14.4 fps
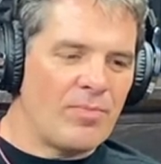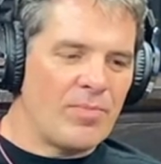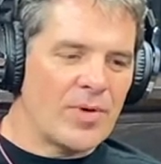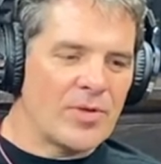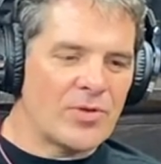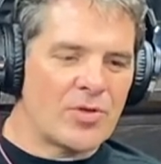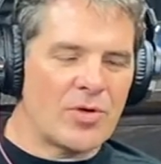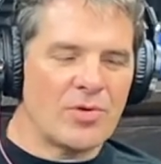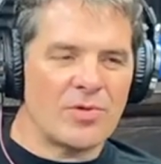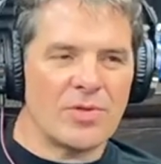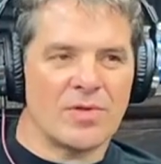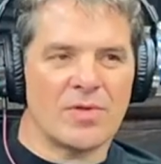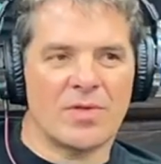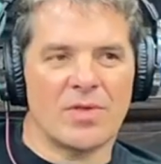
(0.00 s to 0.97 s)
but
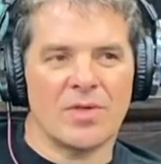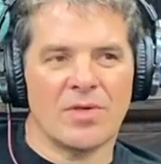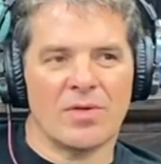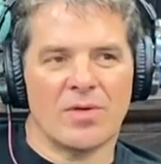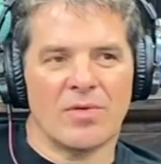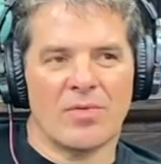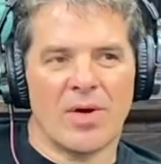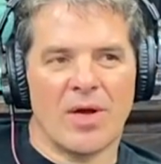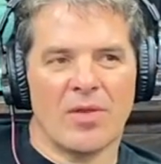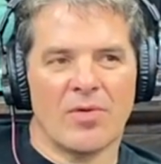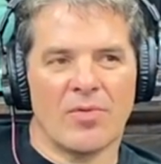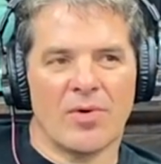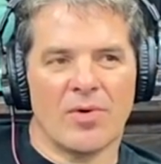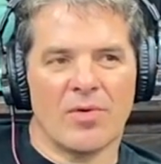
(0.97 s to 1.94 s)
churches still around
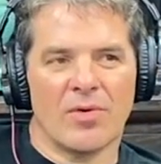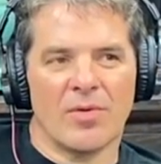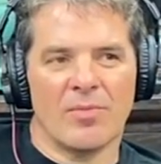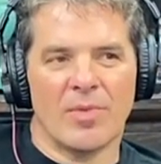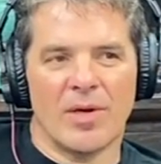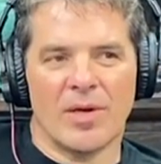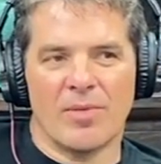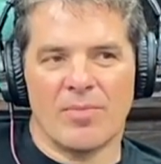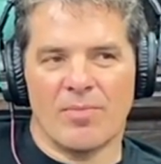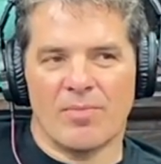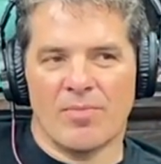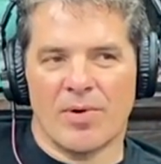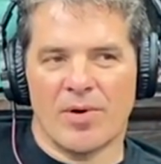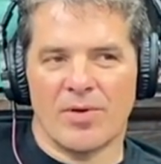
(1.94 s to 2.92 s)
the world in many
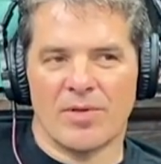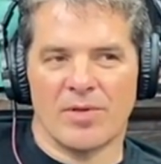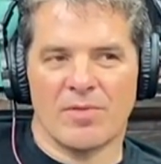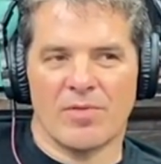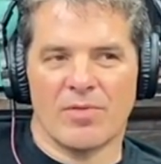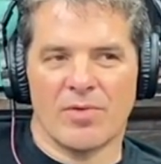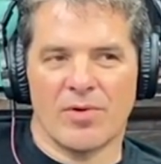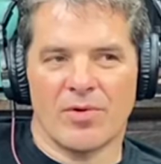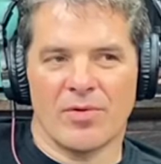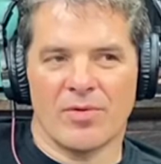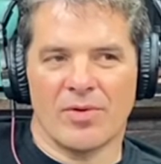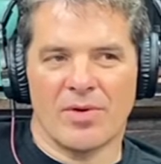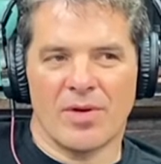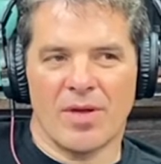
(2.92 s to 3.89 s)
parts of the
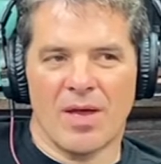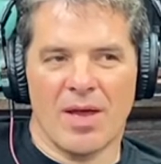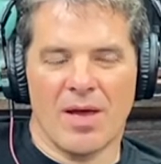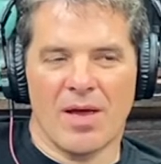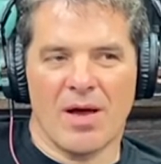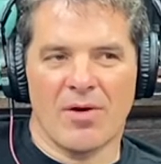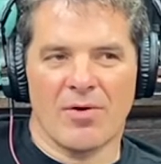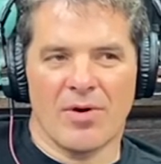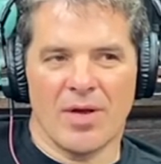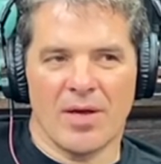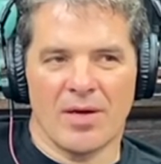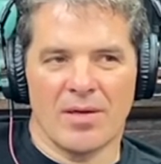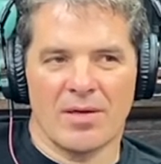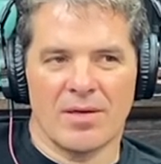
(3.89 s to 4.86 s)
world can't
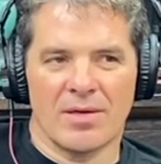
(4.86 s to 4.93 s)
congregate.